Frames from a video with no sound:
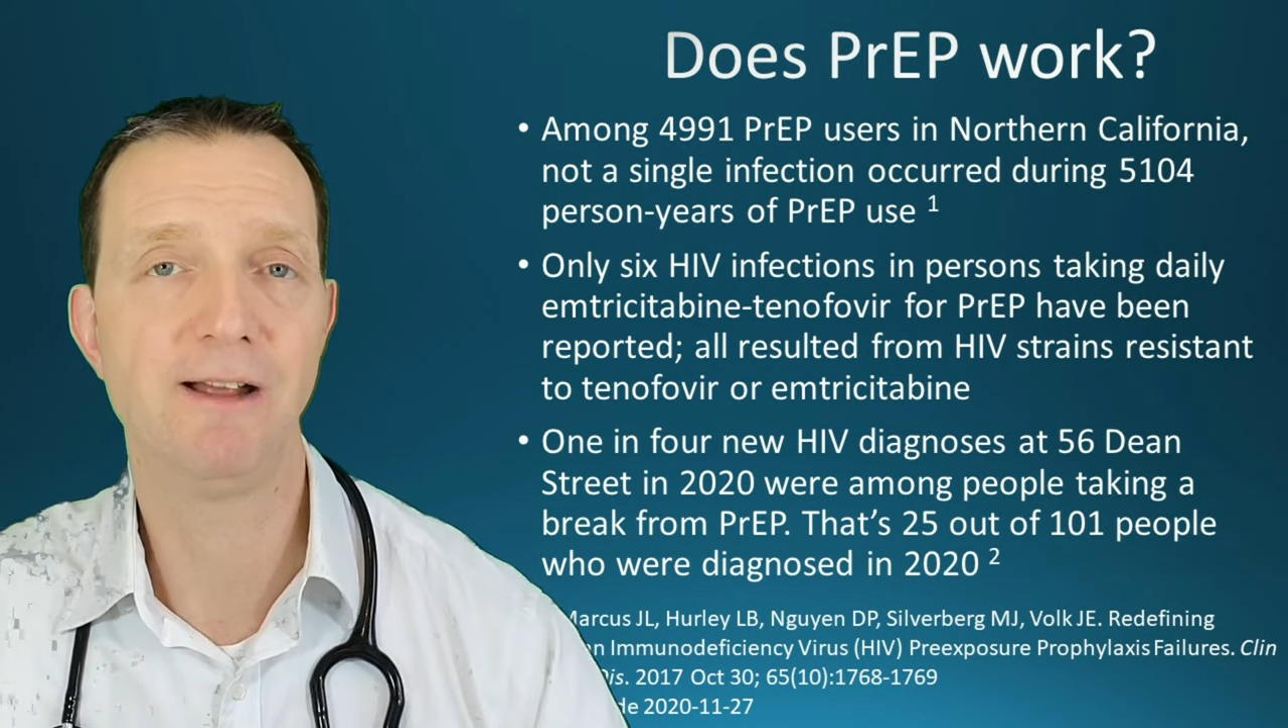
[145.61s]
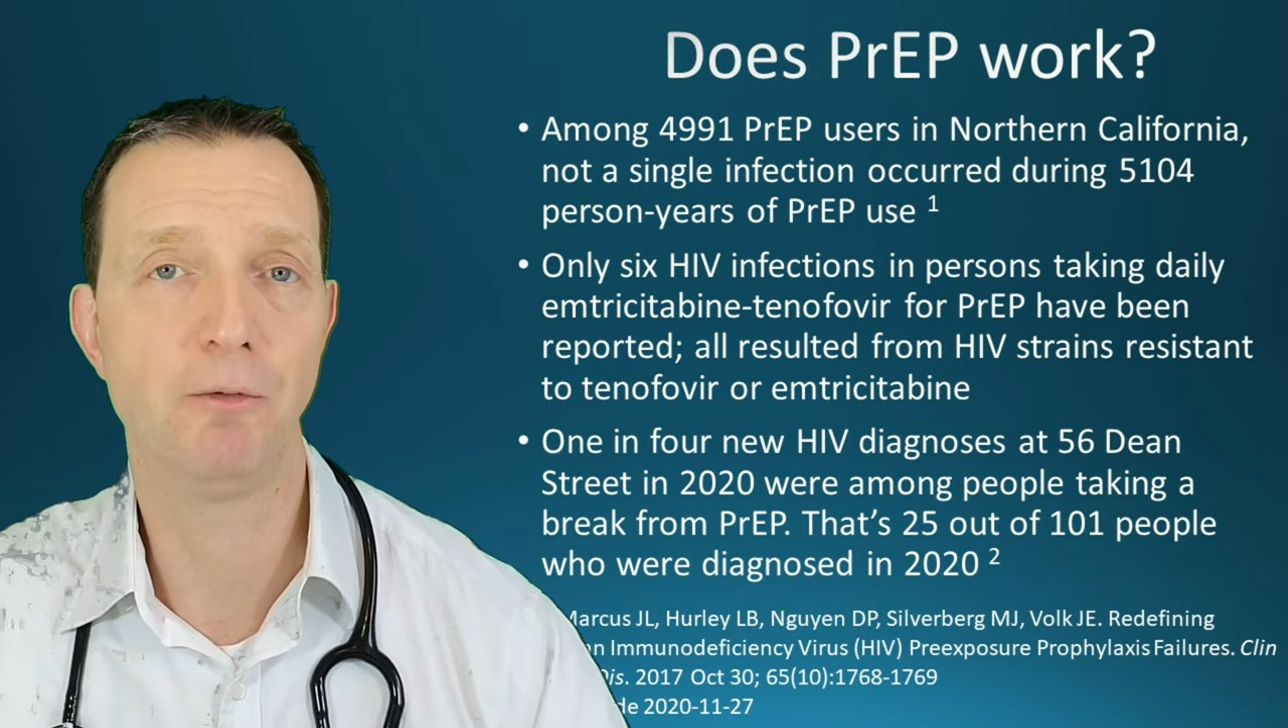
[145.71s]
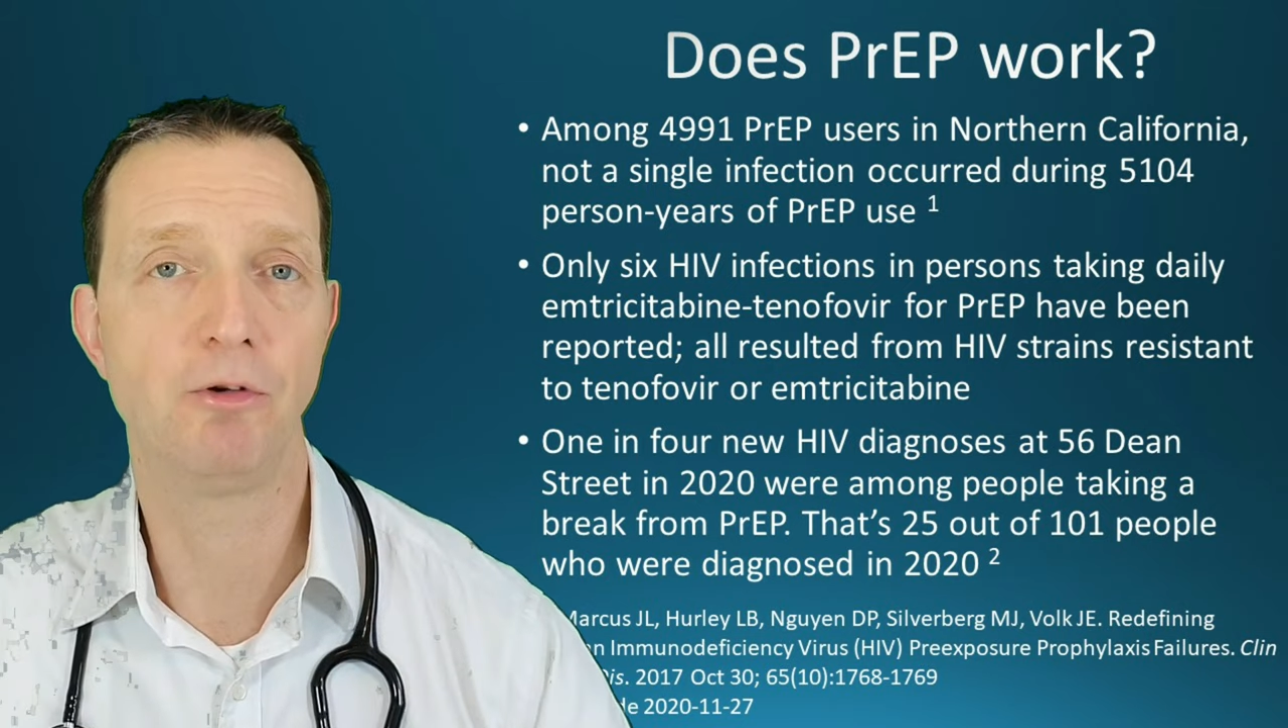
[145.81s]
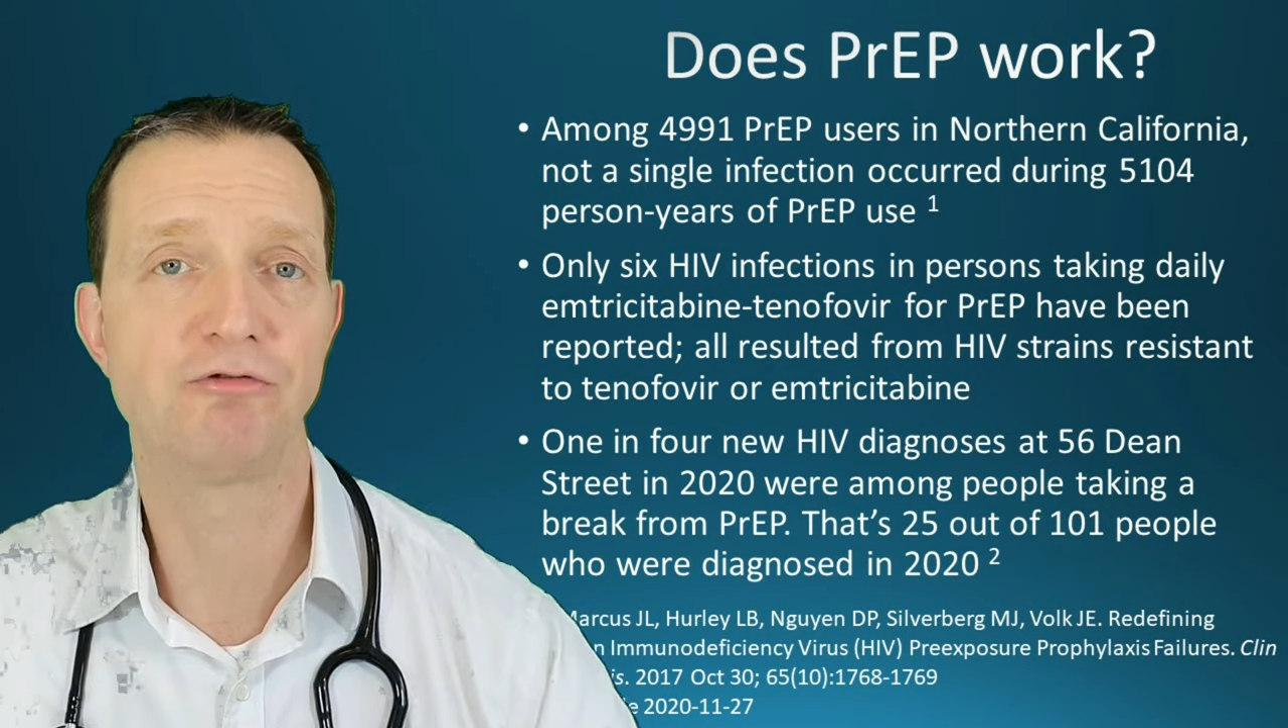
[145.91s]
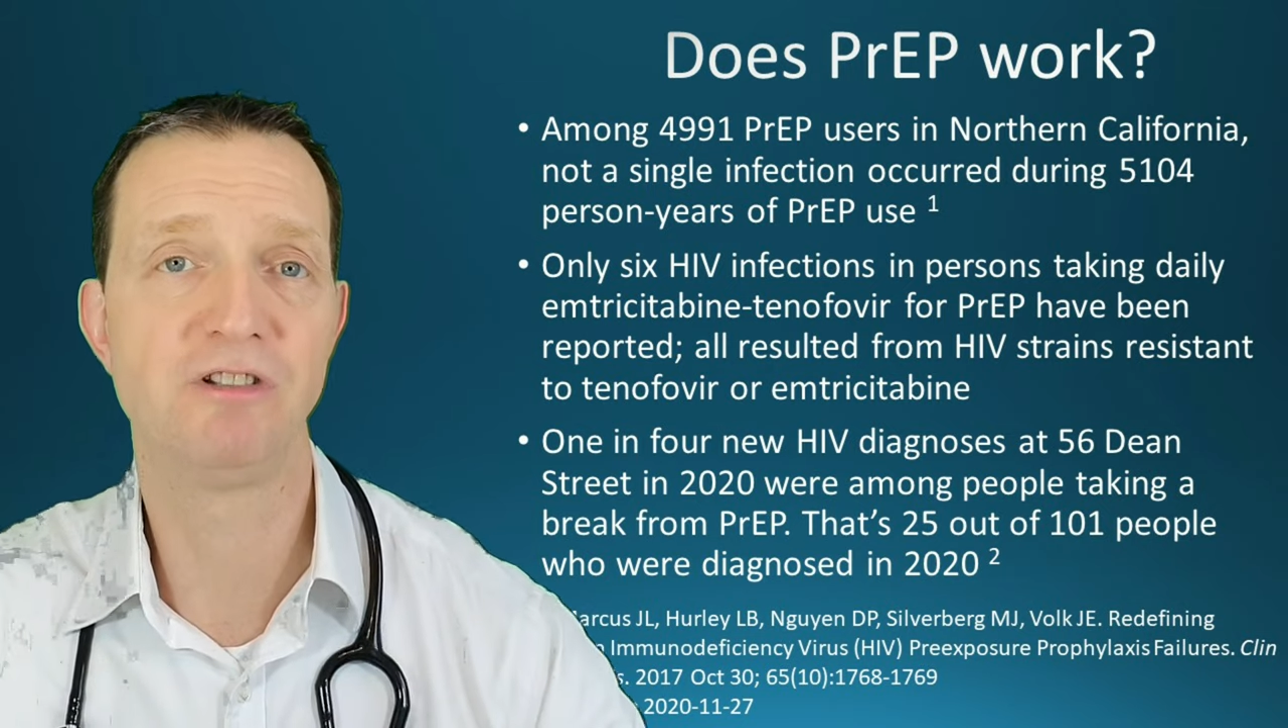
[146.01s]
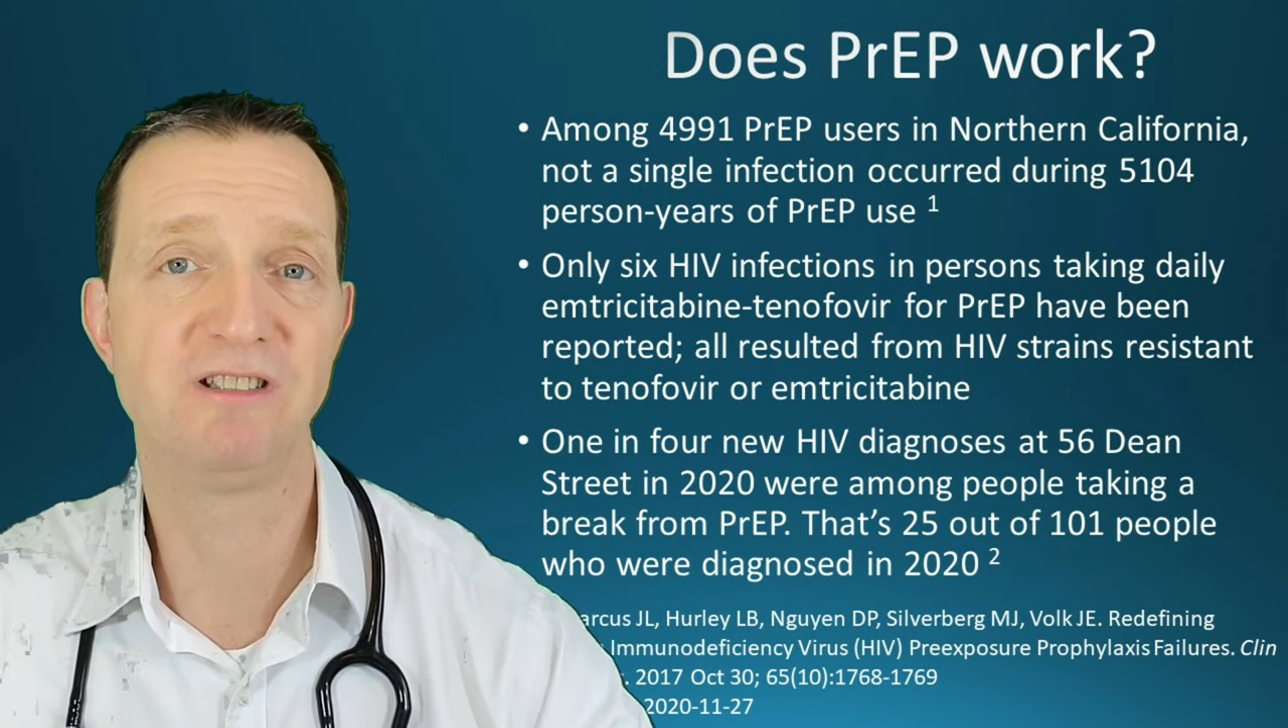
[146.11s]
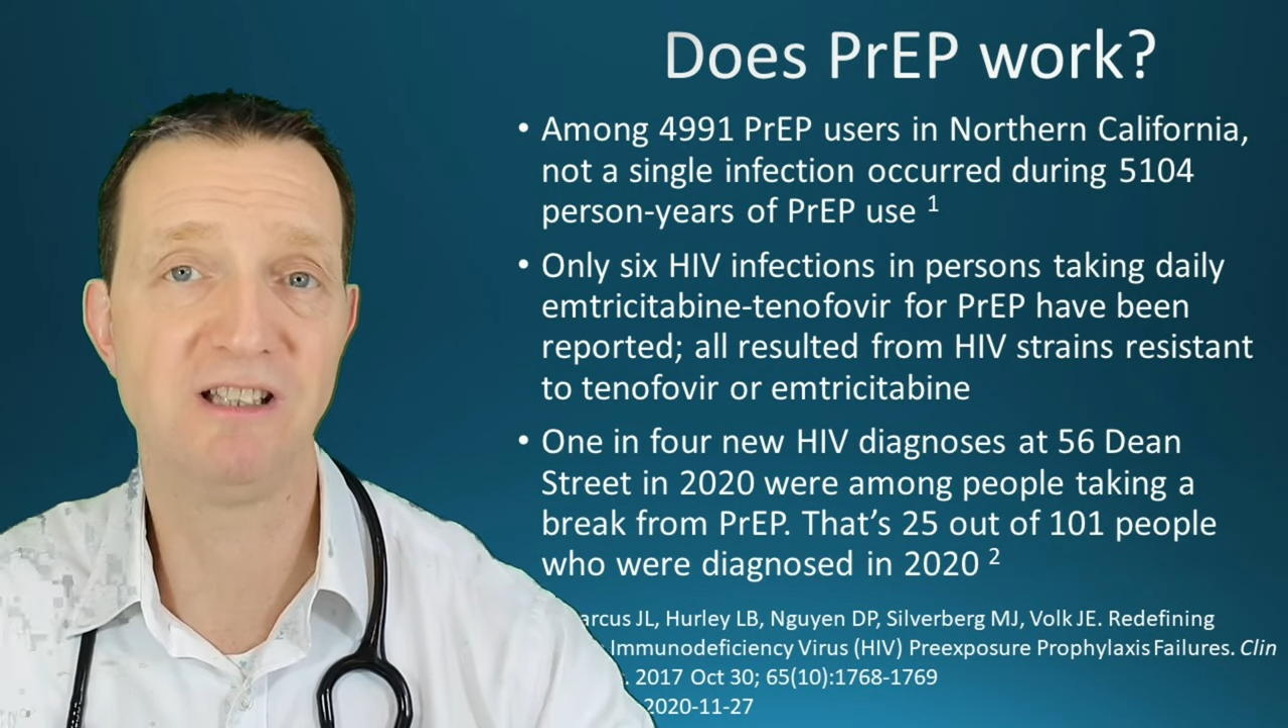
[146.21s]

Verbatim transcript: that was